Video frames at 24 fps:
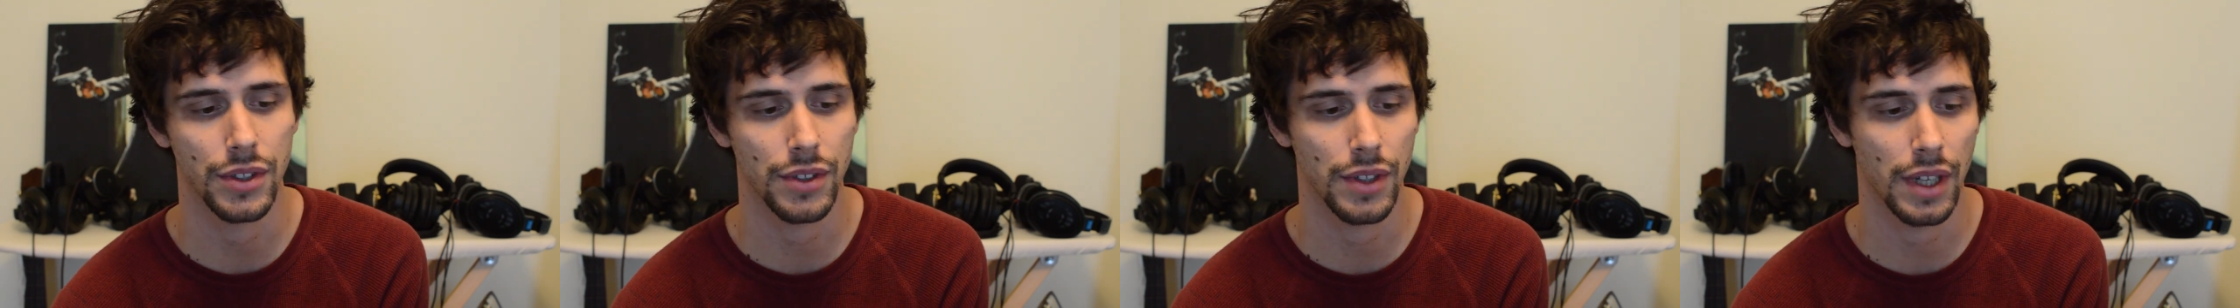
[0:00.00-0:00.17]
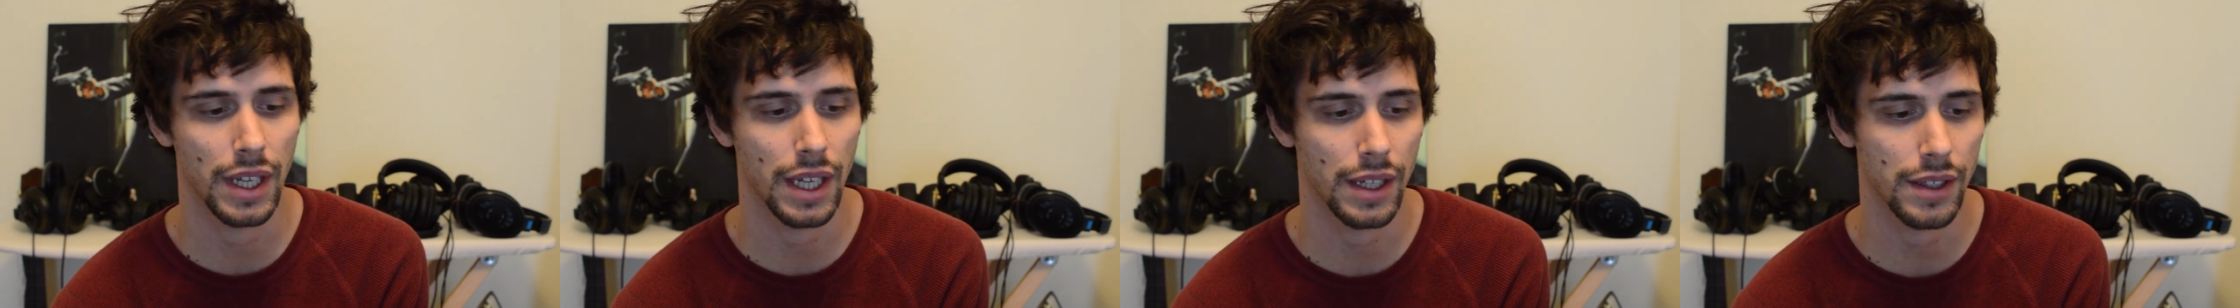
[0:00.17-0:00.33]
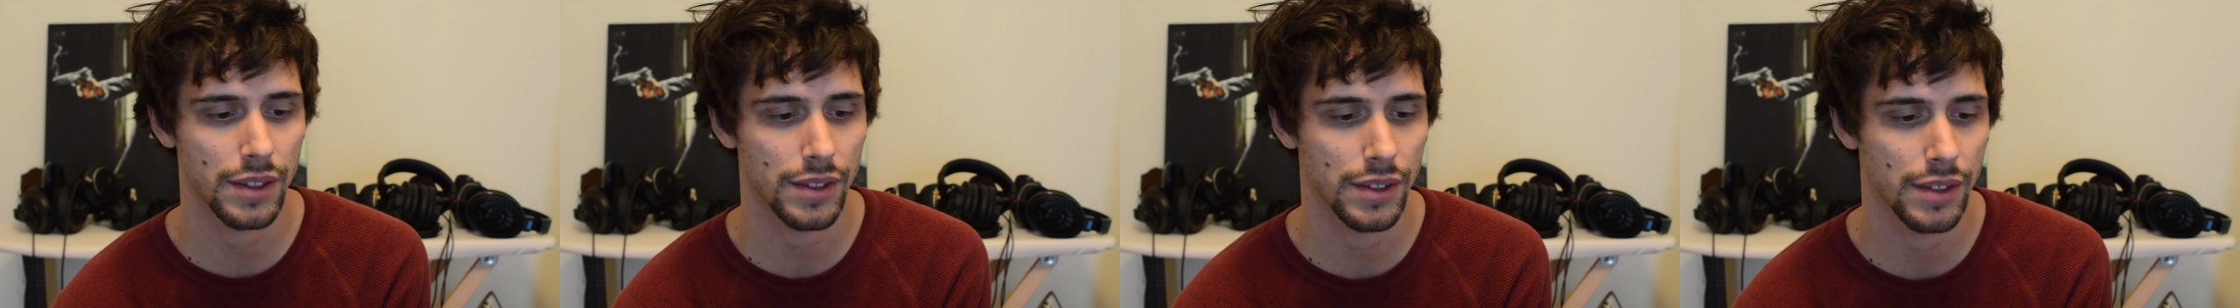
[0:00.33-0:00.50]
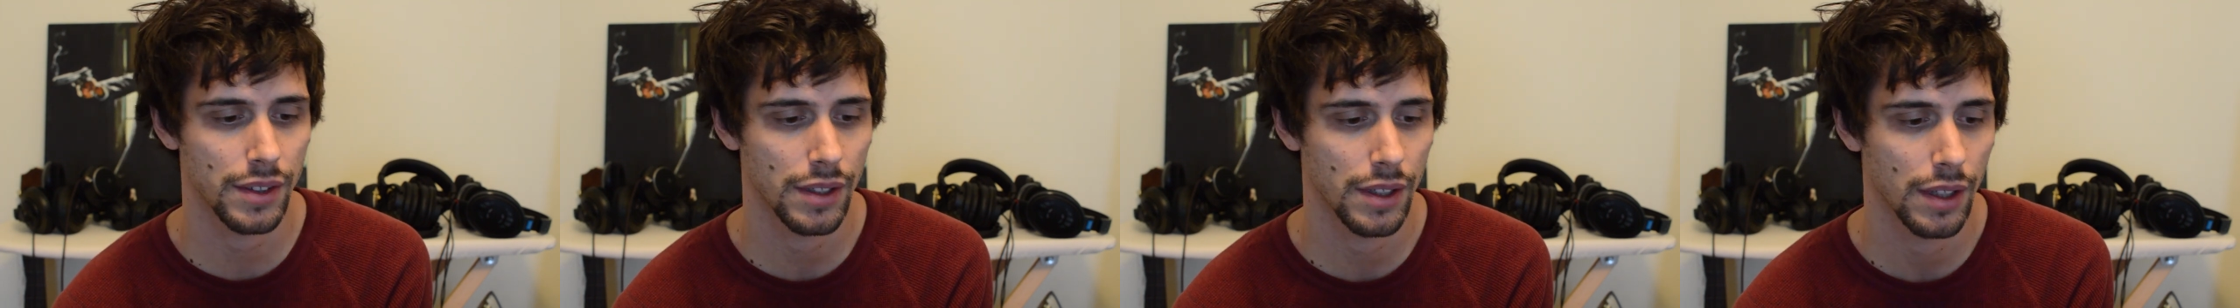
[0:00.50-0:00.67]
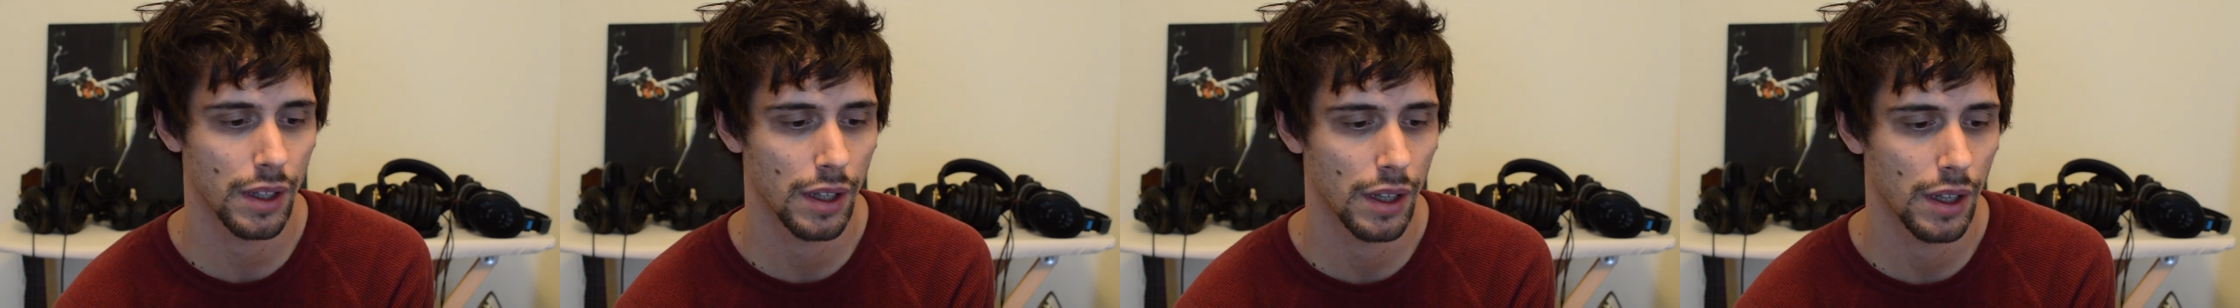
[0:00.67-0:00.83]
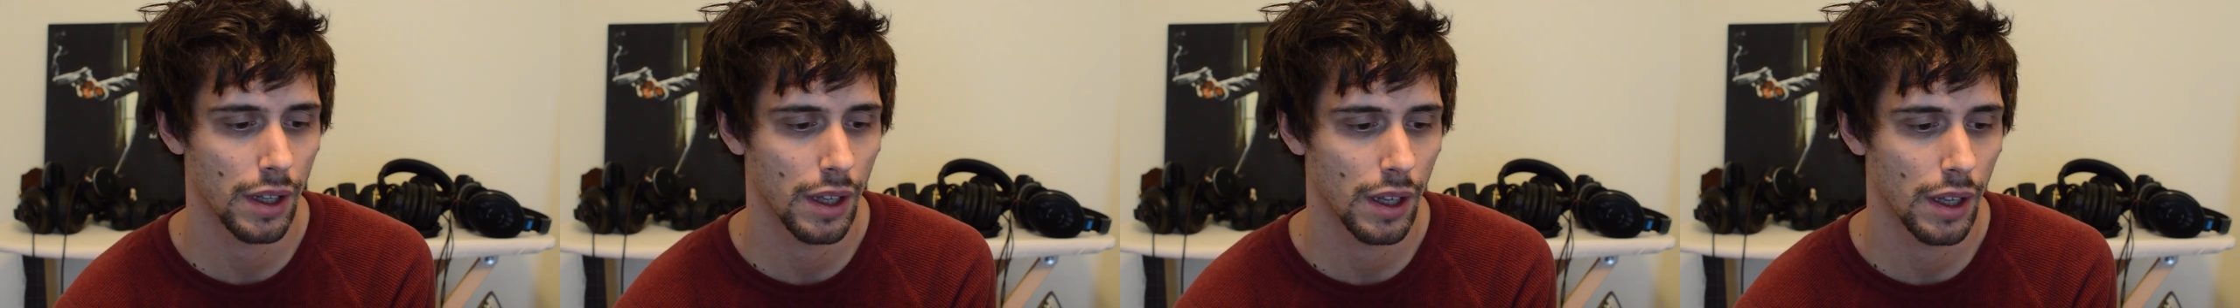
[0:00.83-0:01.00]
tracks.
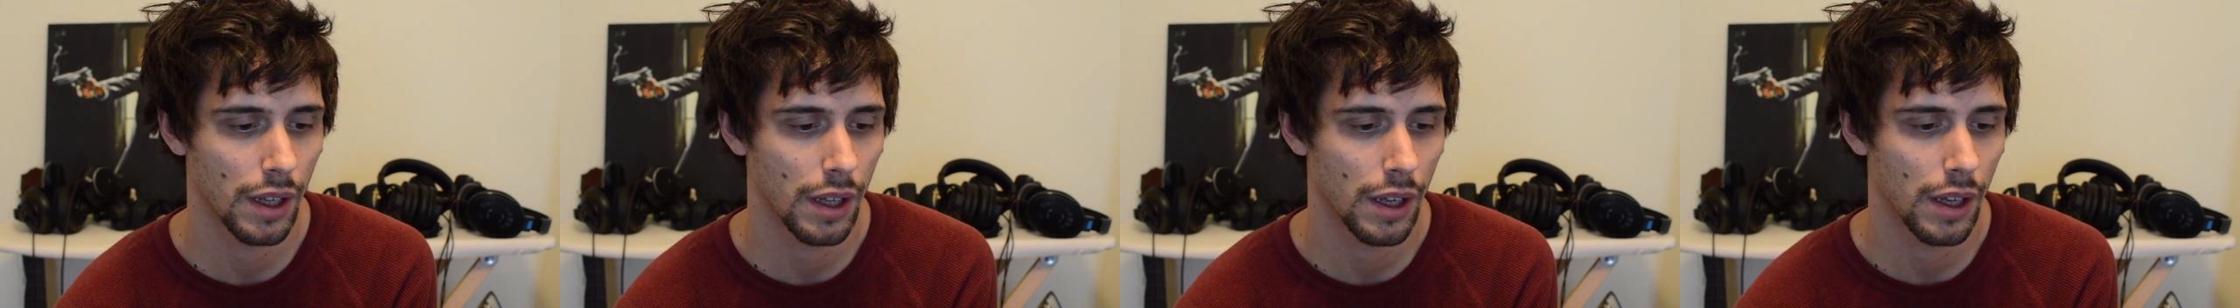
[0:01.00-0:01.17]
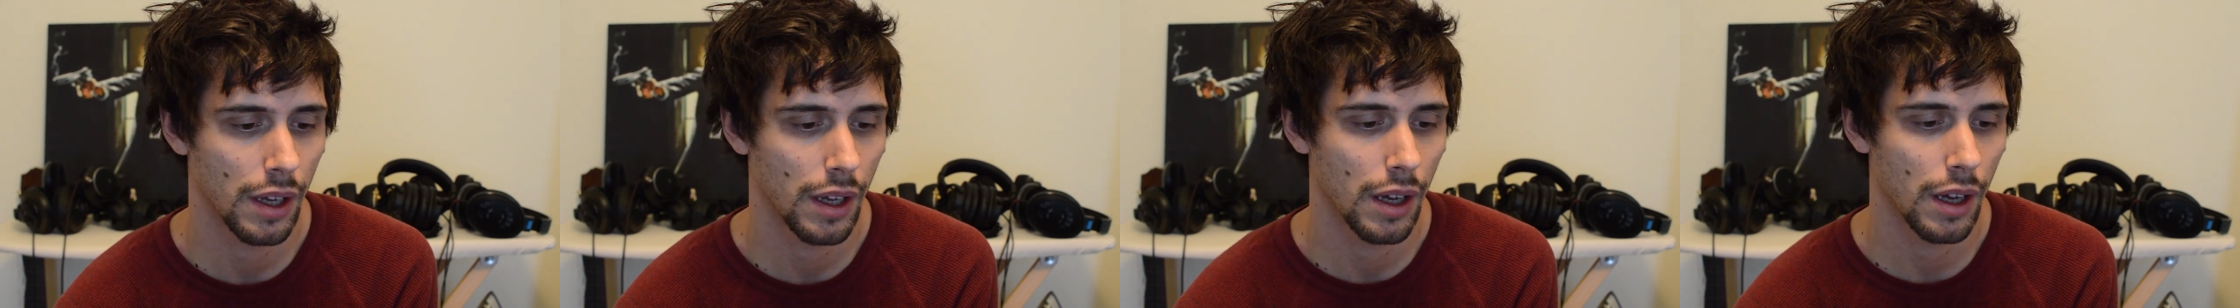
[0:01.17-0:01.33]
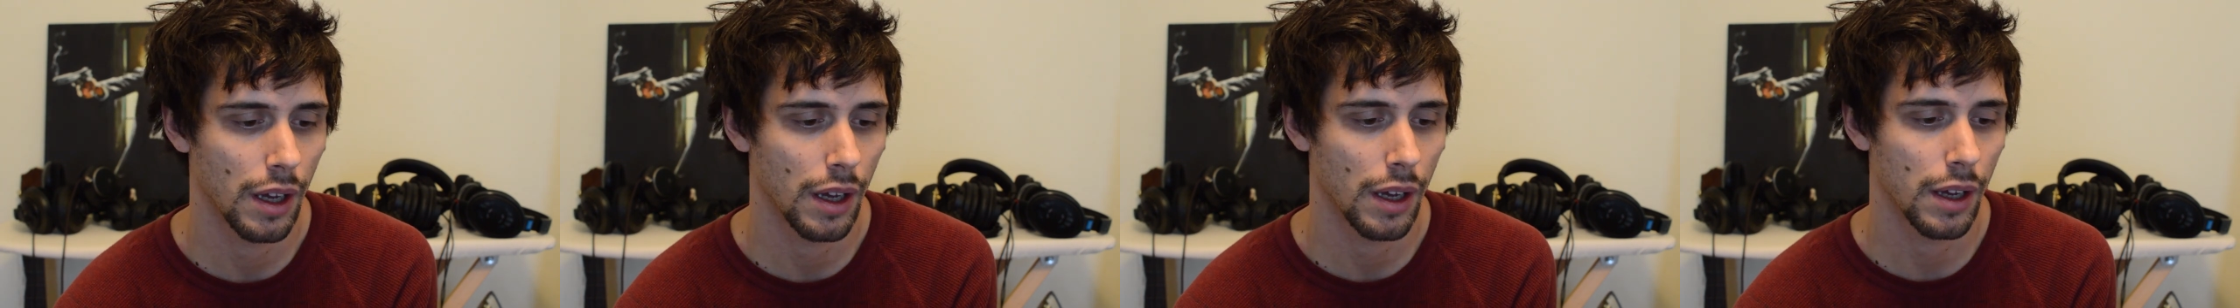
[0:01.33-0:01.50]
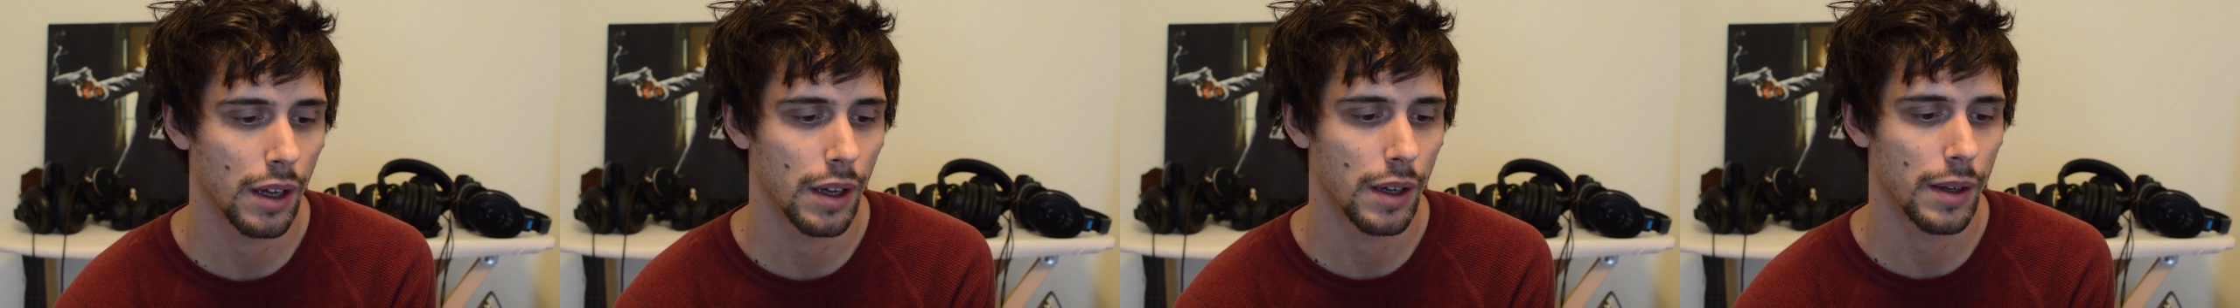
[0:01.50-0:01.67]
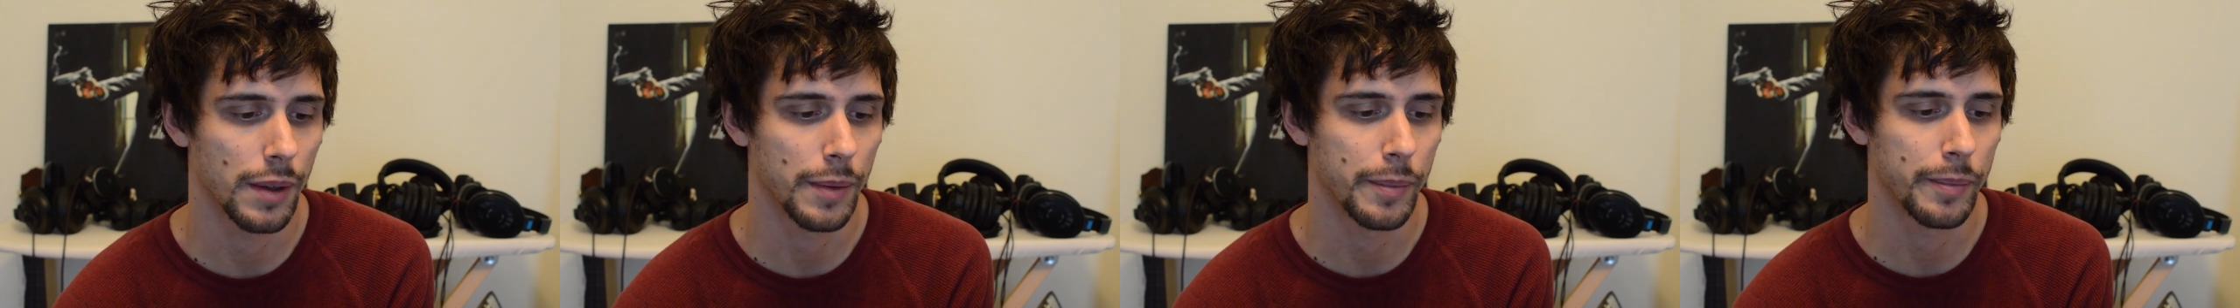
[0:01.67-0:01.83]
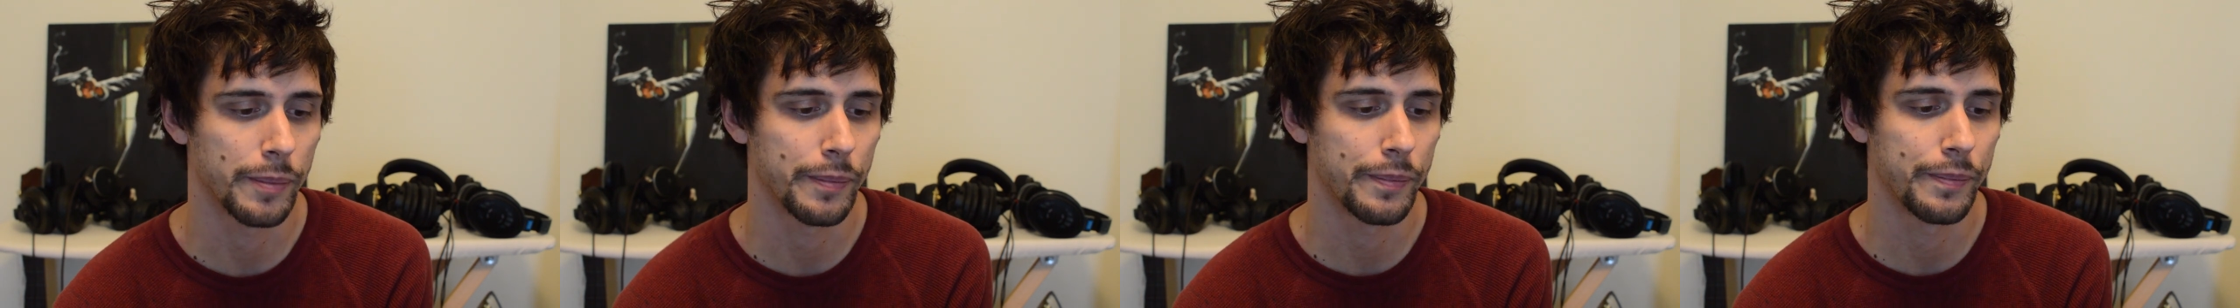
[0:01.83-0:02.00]

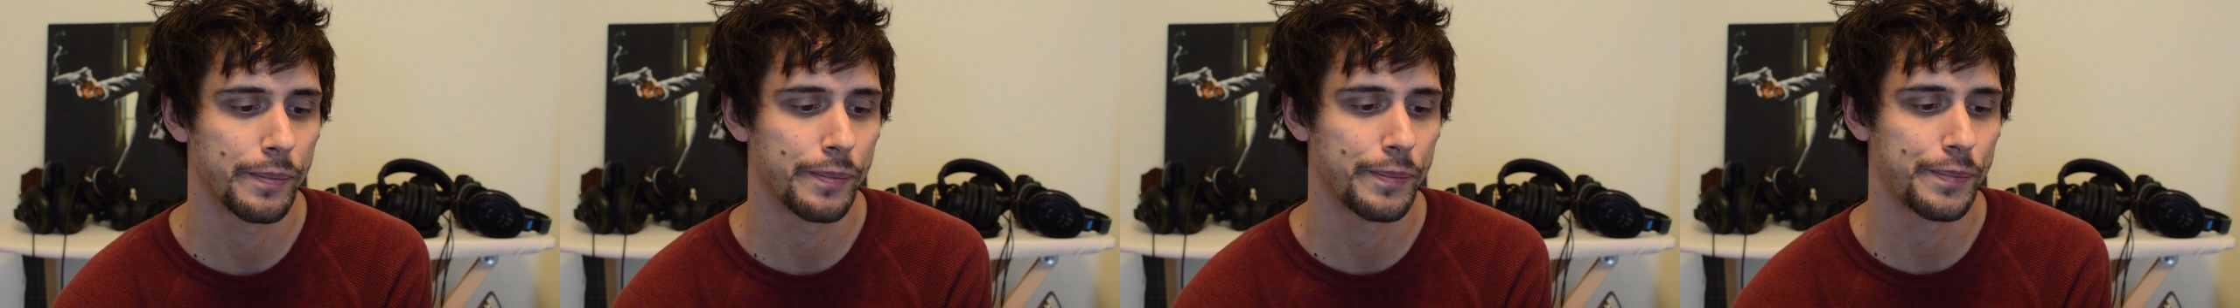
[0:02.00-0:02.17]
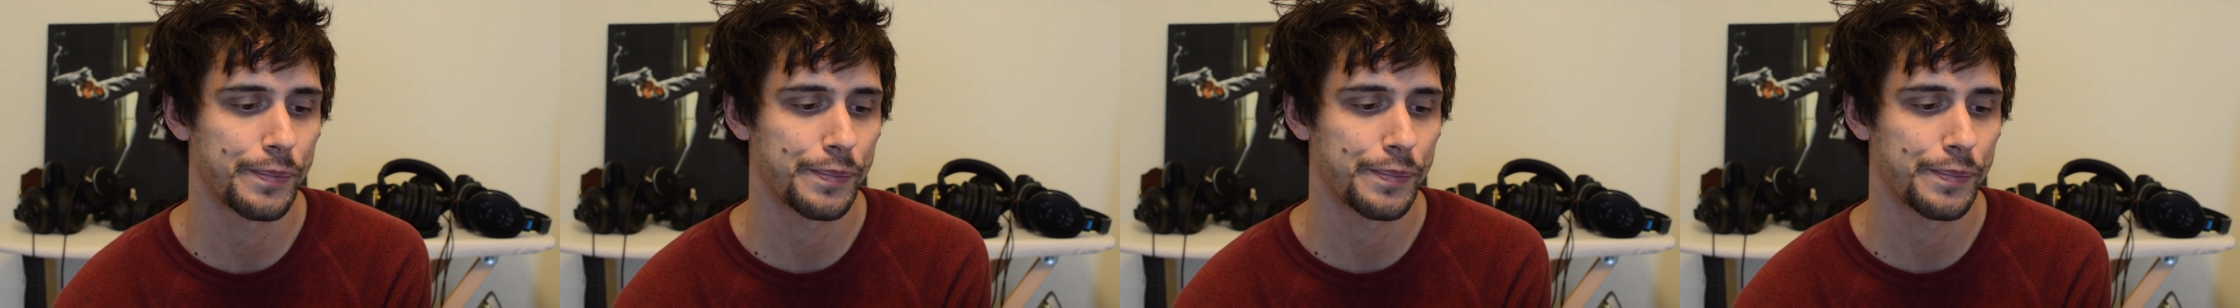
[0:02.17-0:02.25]
Um,